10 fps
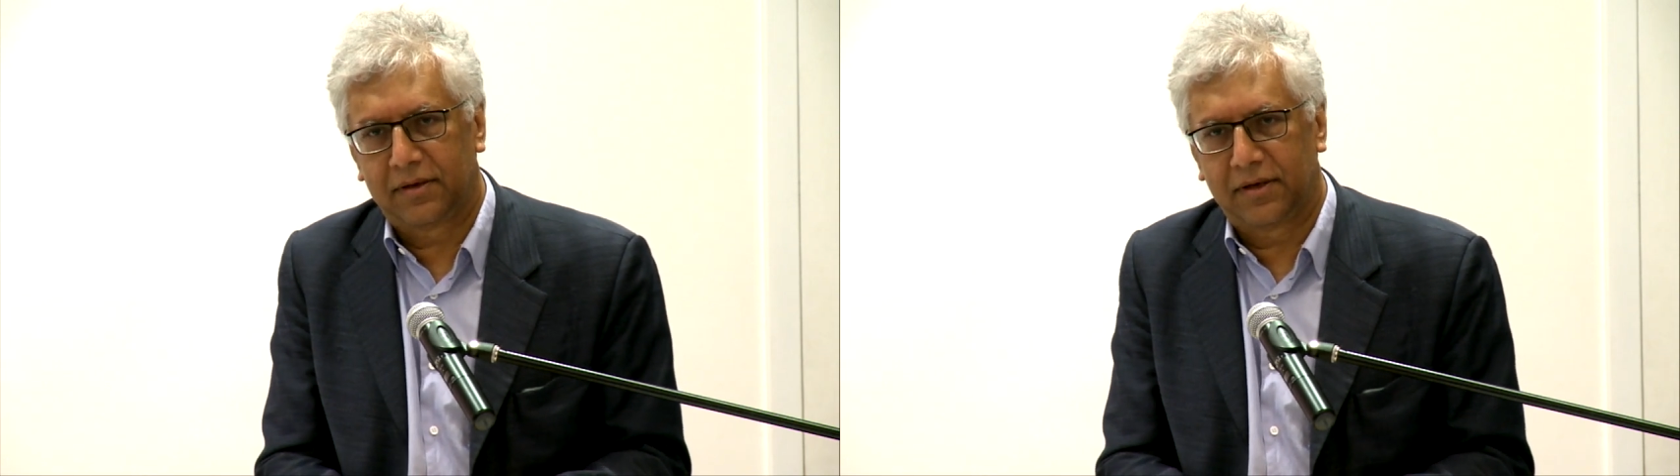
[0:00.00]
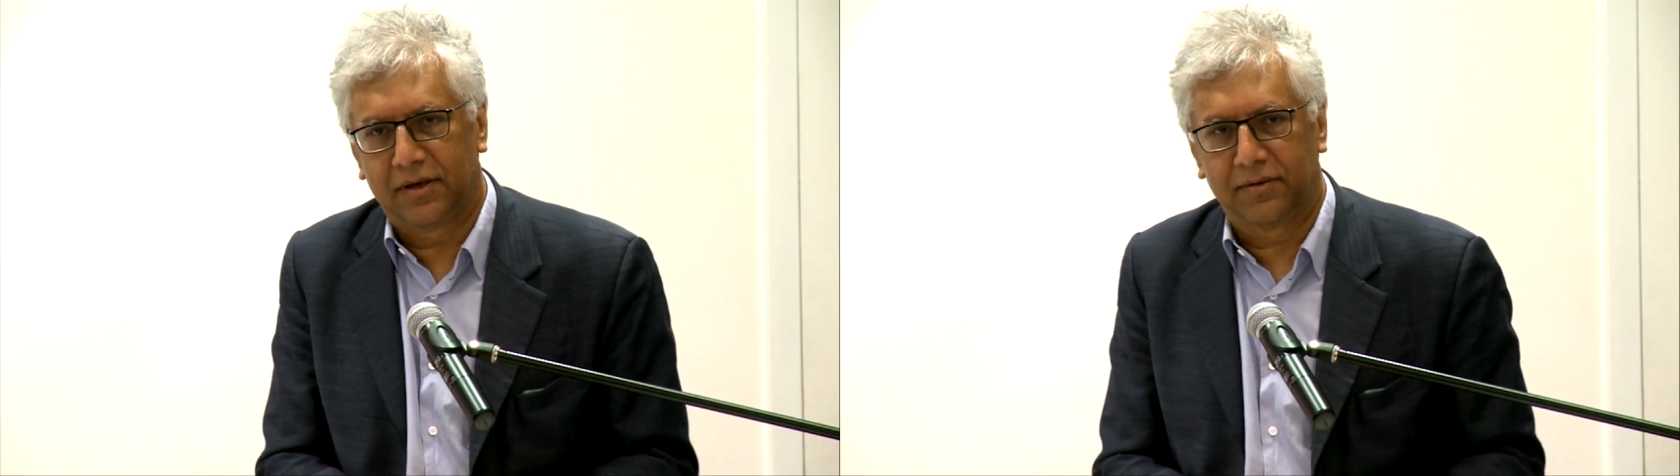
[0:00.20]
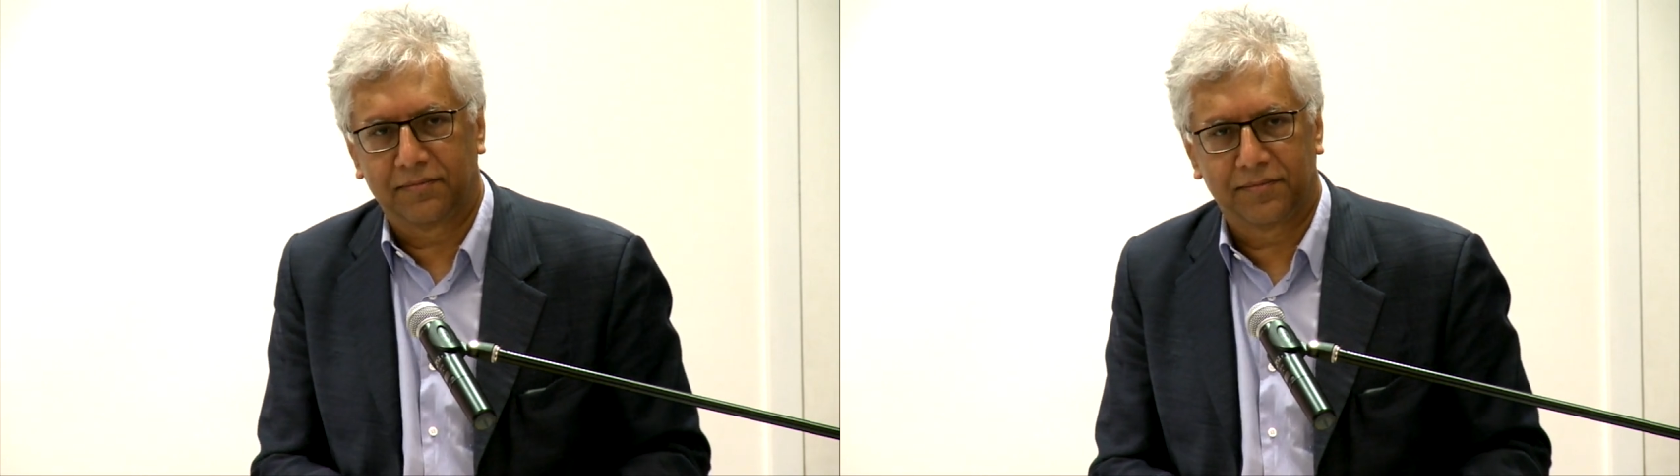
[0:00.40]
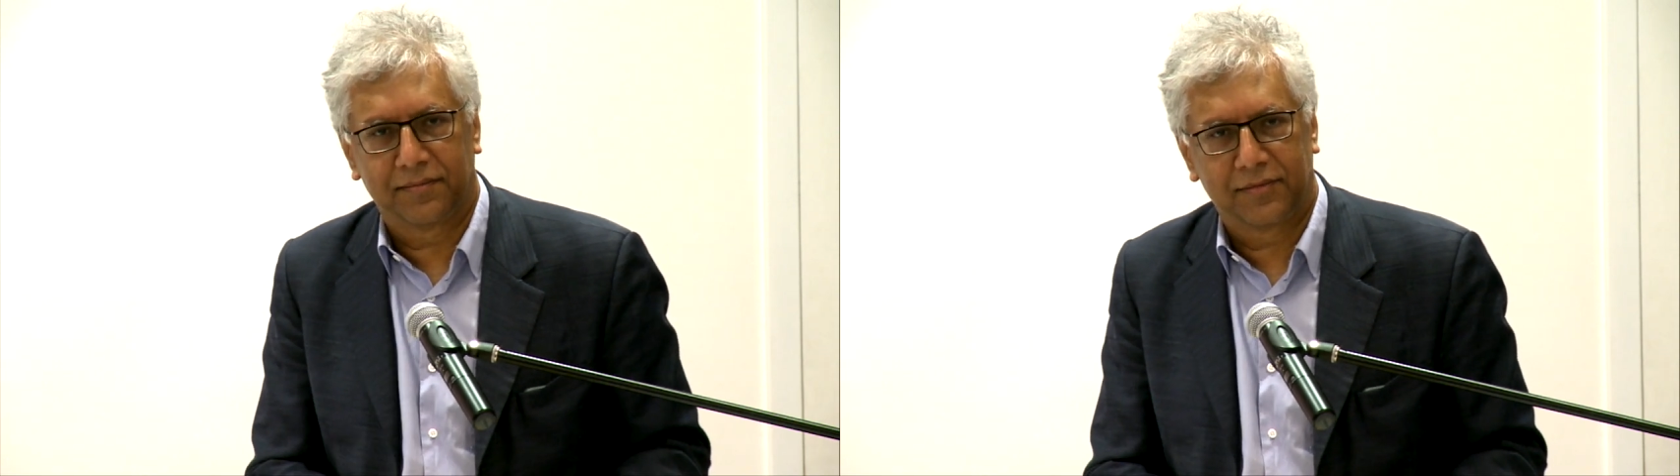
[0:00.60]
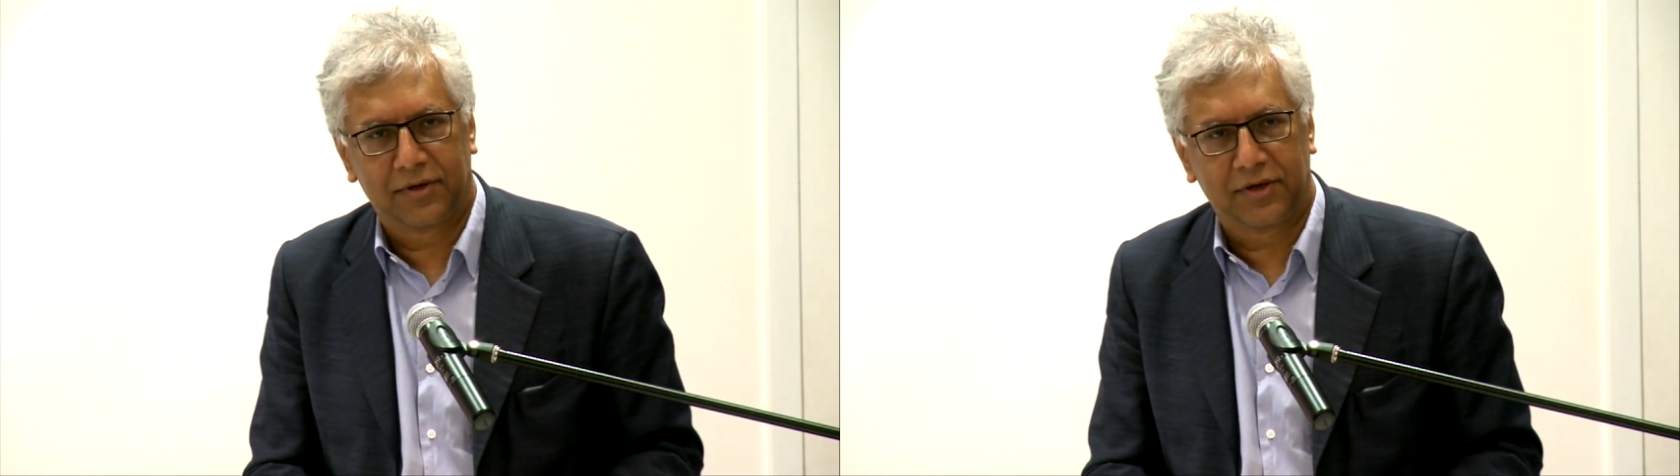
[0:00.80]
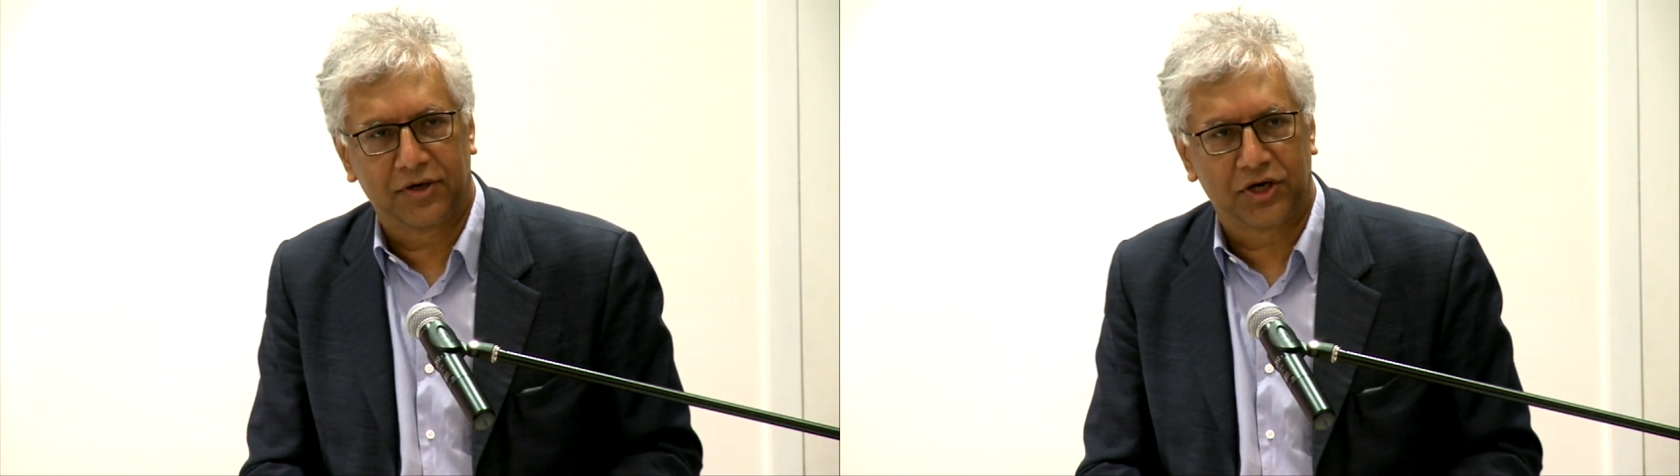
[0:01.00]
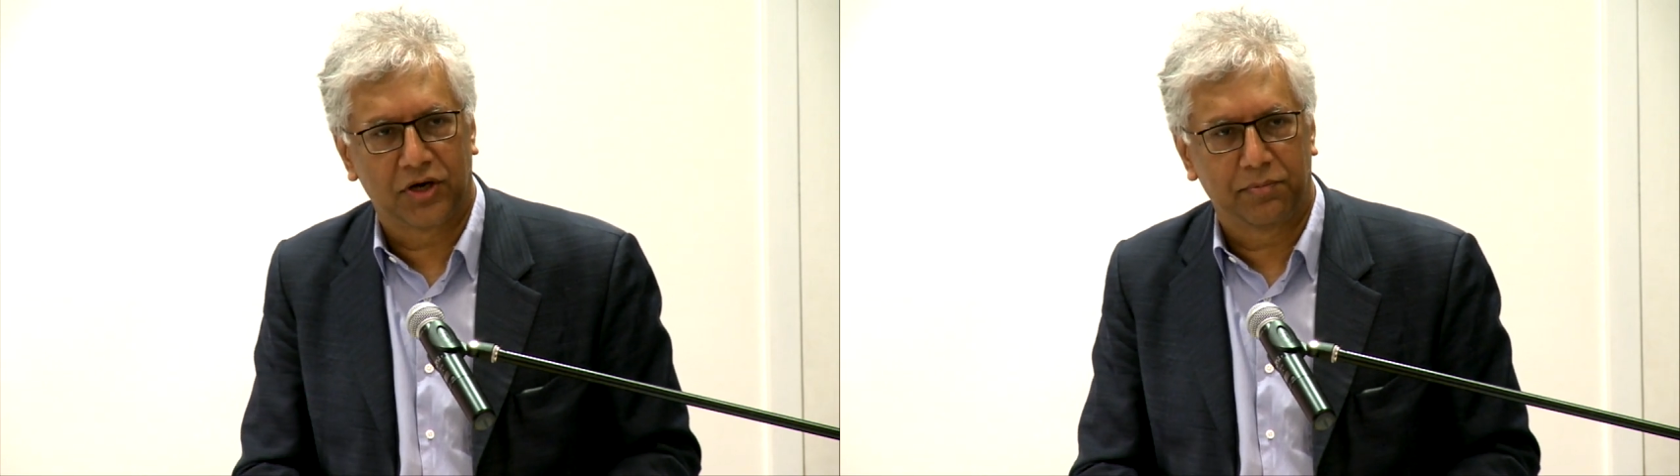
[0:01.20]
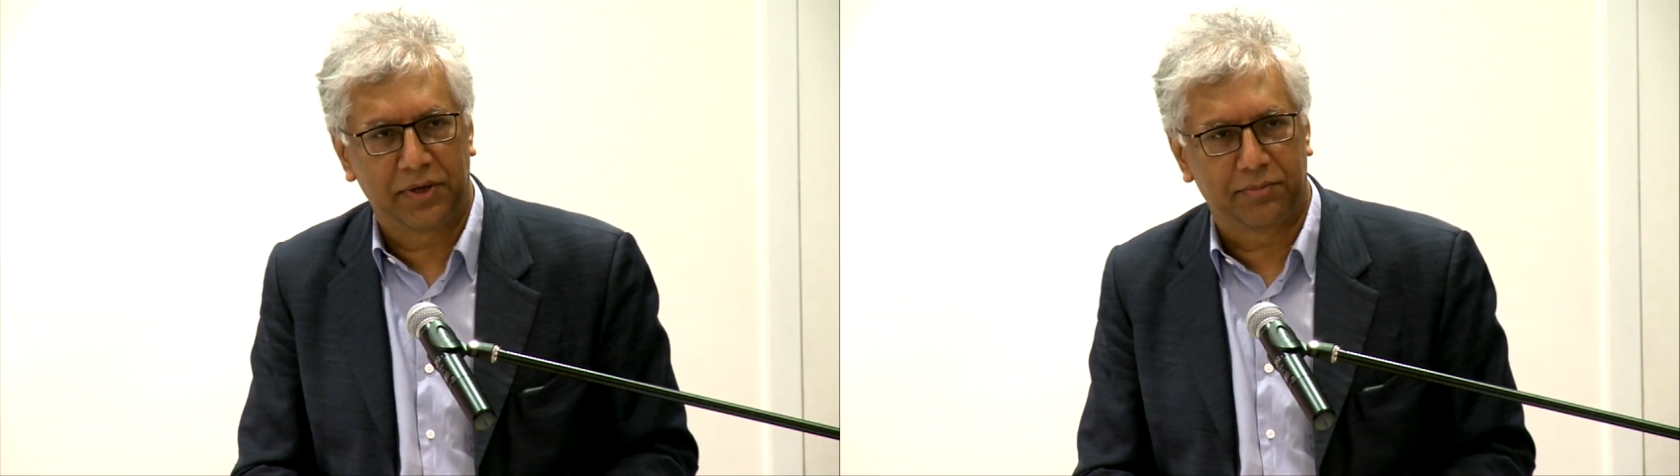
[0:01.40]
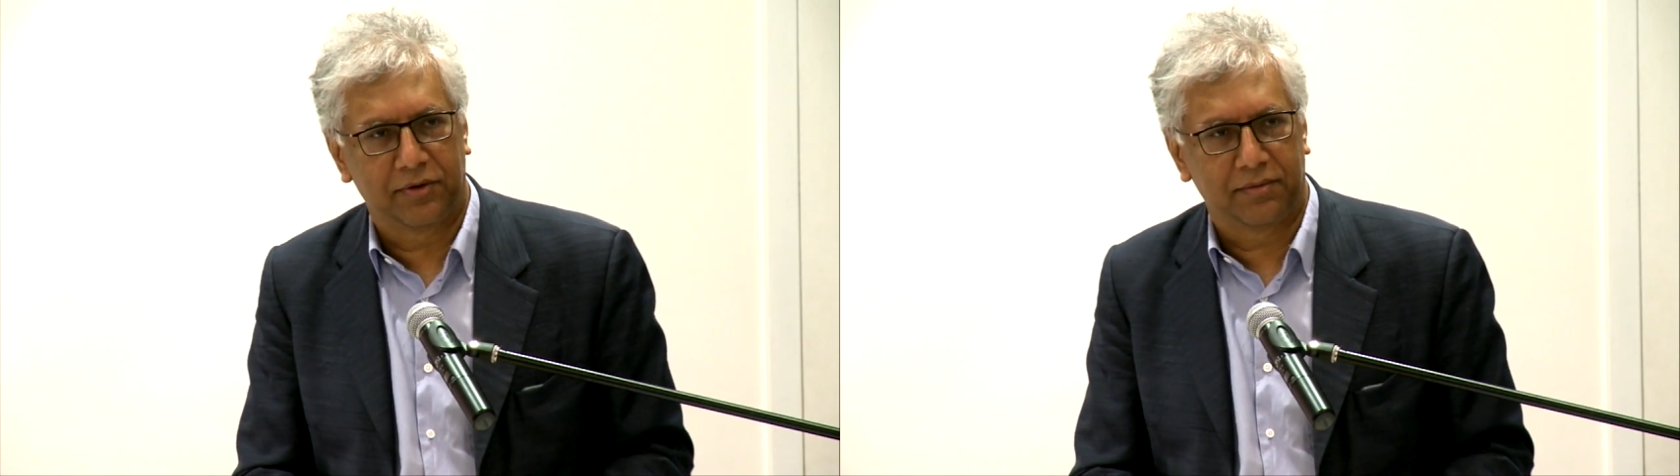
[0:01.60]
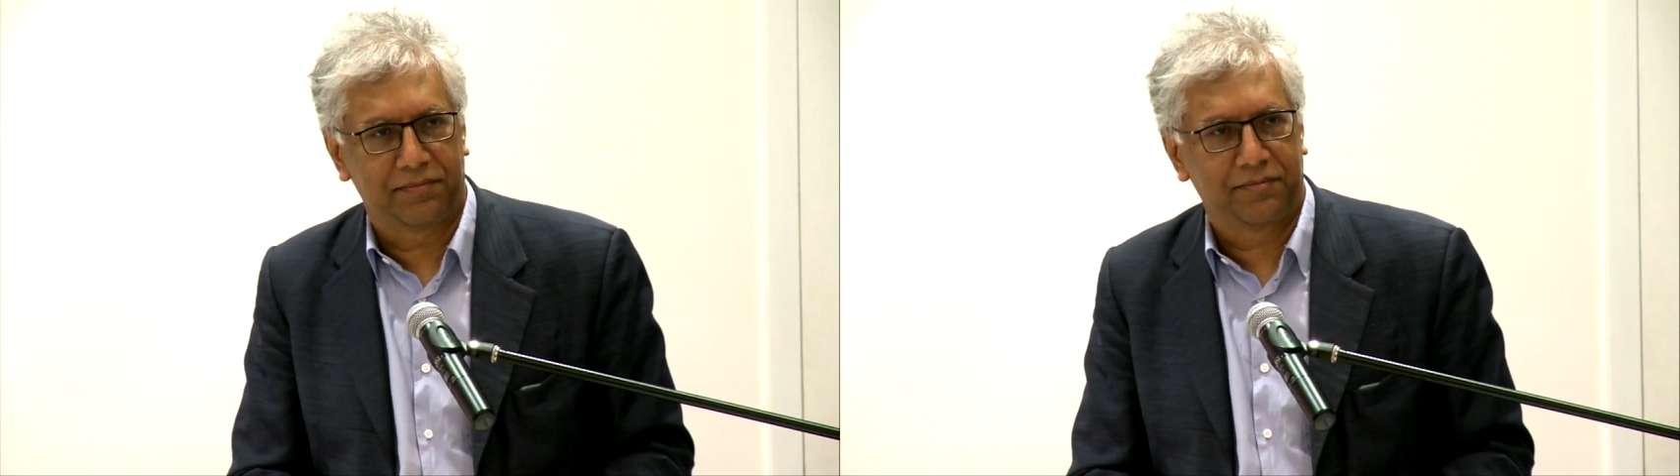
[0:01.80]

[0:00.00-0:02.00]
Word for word: You know, to show people